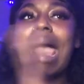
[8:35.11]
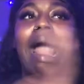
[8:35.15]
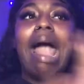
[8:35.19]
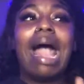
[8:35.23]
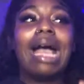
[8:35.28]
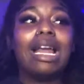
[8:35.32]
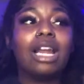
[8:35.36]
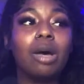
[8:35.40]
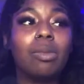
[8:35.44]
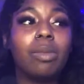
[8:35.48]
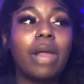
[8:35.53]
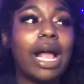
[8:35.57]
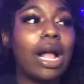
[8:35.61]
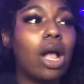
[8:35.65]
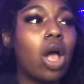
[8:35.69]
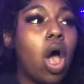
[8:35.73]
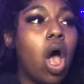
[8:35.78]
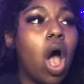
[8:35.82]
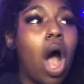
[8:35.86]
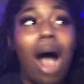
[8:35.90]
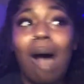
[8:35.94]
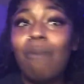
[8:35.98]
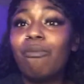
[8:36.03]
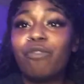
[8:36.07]
And I'm like,
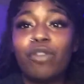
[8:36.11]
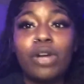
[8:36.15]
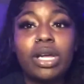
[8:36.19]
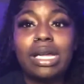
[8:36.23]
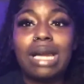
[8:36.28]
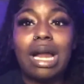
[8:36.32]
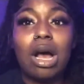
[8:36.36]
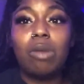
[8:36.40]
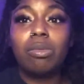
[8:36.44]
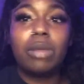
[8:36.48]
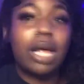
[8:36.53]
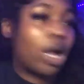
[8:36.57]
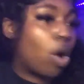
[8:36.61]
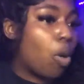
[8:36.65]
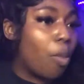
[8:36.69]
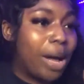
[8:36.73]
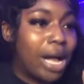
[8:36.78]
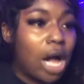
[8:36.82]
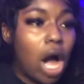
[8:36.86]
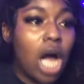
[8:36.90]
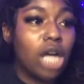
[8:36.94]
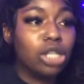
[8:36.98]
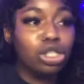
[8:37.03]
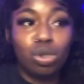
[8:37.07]
I'm freaking out. I'm like, oh my
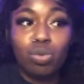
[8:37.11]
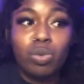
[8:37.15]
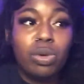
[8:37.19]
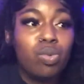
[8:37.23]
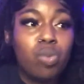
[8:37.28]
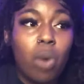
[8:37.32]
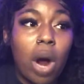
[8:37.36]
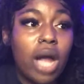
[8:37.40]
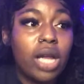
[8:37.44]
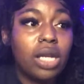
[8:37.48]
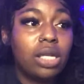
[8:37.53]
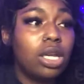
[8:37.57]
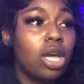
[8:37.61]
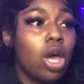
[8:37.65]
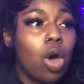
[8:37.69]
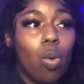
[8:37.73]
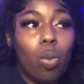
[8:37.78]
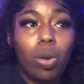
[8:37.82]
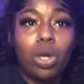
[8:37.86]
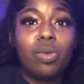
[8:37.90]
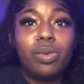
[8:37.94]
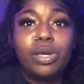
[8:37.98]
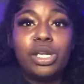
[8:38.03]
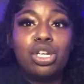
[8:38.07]
God, do we run?
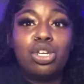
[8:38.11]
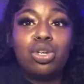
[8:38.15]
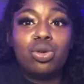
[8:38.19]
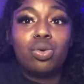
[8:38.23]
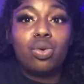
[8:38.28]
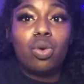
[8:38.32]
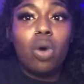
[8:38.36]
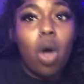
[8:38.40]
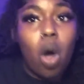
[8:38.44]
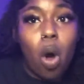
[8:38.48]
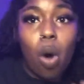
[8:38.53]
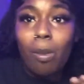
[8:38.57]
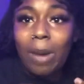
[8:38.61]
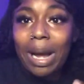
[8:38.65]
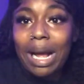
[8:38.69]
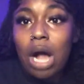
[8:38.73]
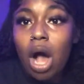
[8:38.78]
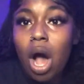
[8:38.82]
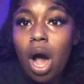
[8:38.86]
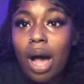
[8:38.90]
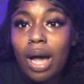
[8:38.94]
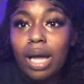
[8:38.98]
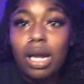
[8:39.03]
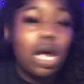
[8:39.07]
What do we do? Oh my
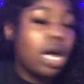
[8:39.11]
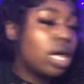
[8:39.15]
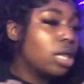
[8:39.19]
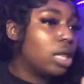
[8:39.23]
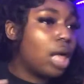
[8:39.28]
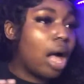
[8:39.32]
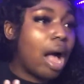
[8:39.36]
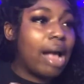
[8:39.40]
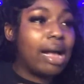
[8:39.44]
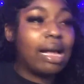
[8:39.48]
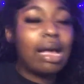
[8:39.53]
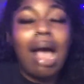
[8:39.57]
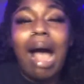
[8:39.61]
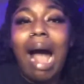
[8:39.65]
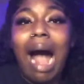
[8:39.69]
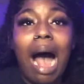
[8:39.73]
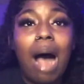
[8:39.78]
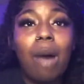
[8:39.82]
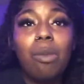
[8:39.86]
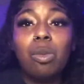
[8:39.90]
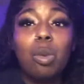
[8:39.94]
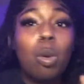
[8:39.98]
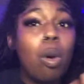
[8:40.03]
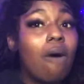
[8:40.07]
God. Like,
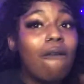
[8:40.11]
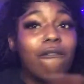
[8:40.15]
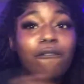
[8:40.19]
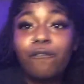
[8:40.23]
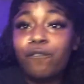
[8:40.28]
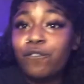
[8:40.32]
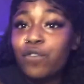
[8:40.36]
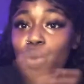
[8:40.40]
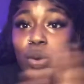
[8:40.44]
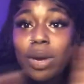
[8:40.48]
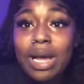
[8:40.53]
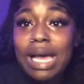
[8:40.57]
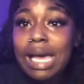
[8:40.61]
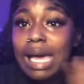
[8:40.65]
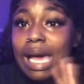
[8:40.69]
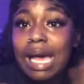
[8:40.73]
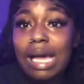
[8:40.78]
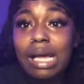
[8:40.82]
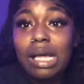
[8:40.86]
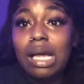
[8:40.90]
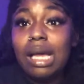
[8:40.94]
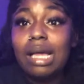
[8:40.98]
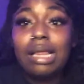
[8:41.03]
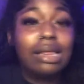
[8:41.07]
I'm
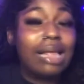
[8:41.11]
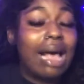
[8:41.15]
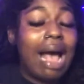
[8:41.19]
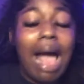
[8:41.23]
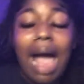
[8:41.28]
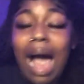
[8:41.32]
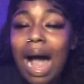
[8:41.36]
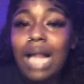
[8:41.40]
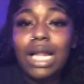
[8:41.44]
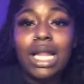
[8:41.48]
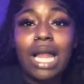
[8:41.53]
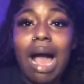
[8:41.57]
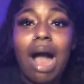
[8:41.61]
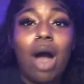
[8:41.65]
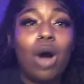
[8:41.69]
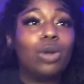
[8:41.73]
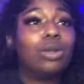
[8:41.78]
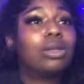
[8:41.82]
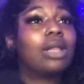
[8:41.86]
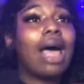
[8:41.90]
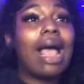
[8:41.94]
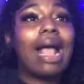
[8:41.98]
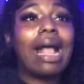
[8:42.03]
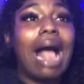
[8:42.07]
freaking the hell
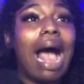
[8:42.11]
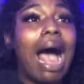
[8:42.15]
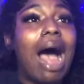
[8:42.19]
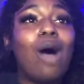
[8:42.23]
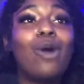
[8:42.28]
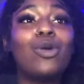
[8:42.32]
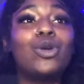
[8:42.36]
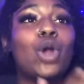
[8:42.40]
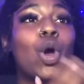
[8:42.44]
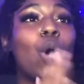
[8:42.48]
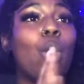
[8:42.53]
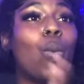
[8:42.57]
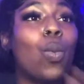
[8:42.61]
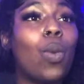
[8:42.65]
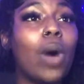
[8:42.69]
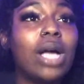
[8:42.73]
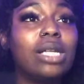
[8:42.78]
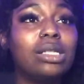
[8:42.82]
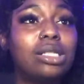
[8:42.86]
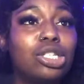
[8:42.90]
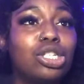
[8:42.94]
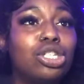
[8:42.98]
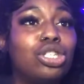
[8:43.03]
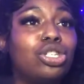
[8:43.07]
out. Like, I don't know
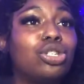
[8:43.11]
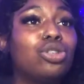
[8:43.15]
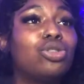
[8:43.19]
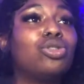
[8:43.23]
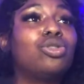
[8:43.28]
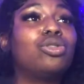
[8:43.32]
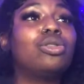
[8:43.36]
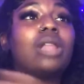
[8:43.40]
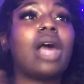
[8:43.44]
what to do.